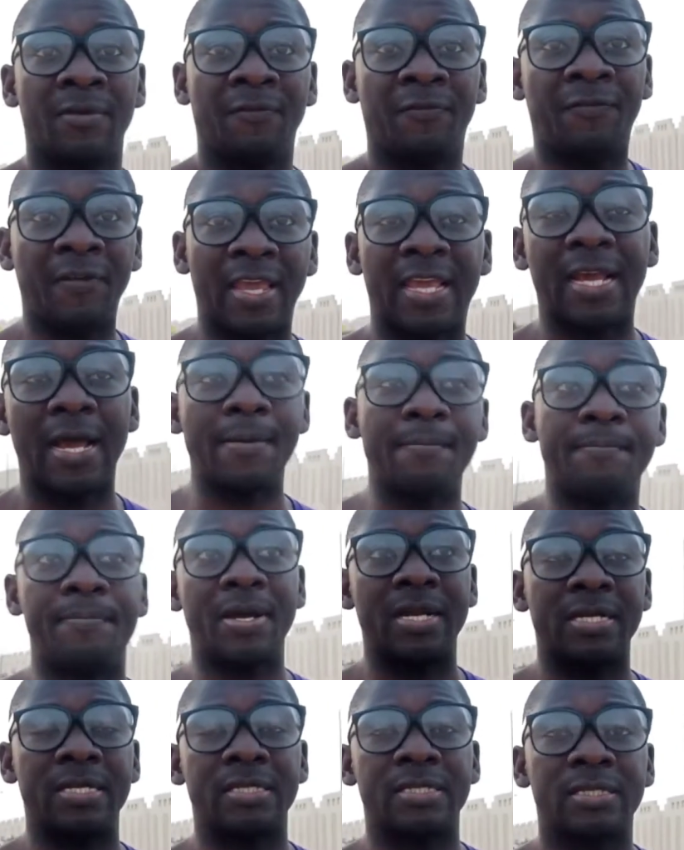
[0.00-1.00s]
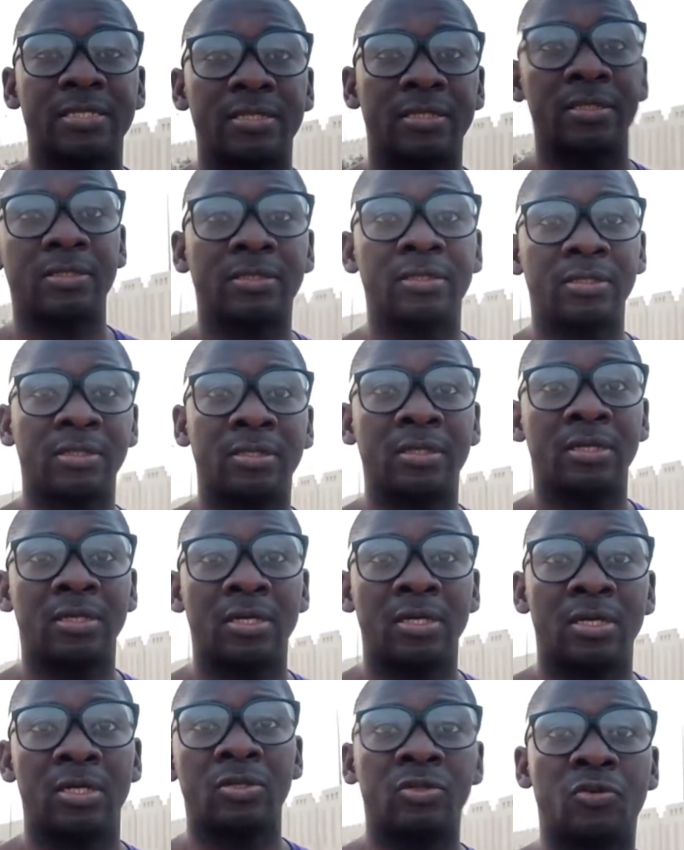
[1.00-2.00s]
fake companies,
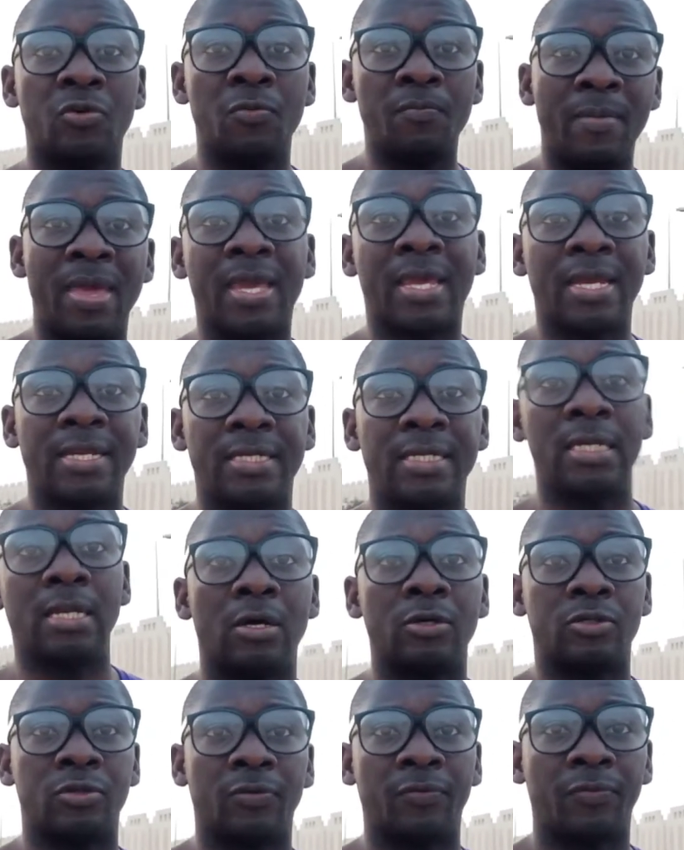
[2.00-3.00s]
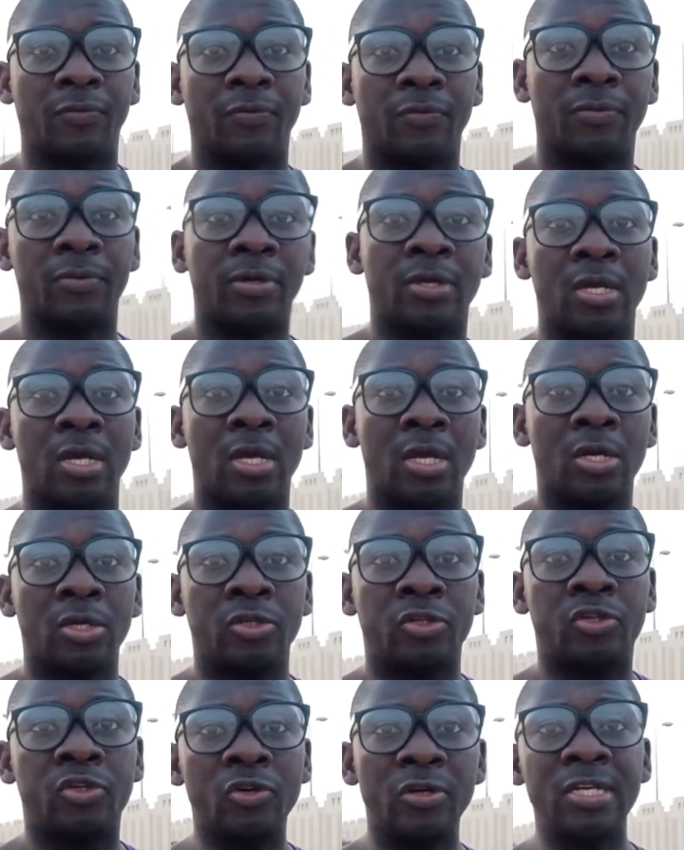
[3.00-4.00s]
to make a deal out of
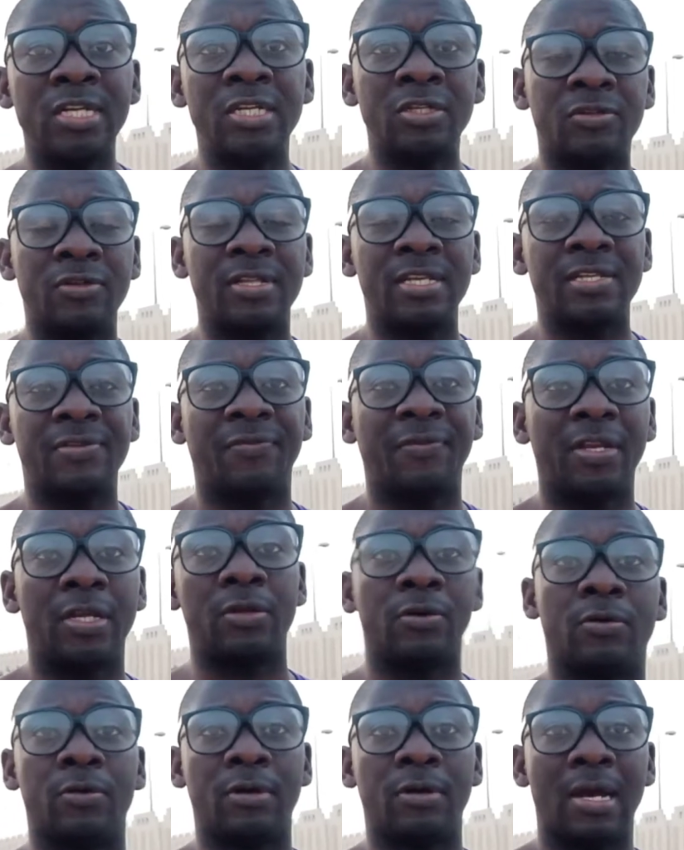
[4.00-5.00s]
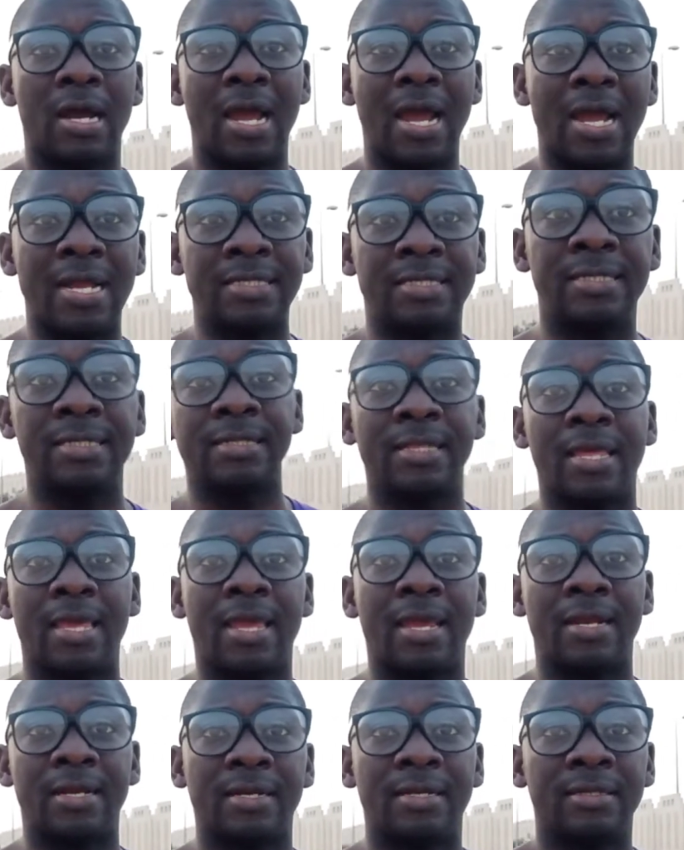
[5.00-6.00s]
it. Tune into this video until
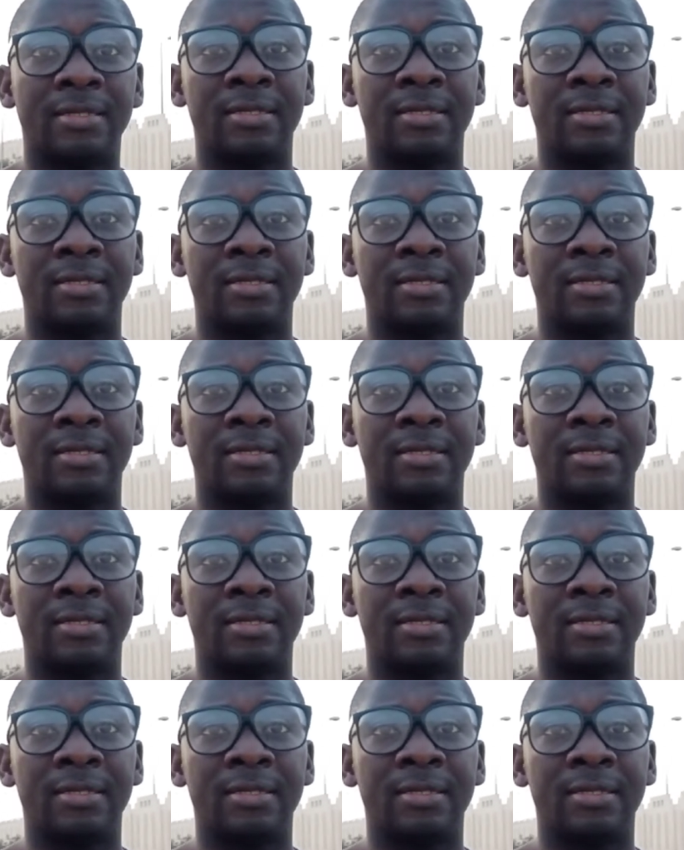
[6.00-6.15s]
the end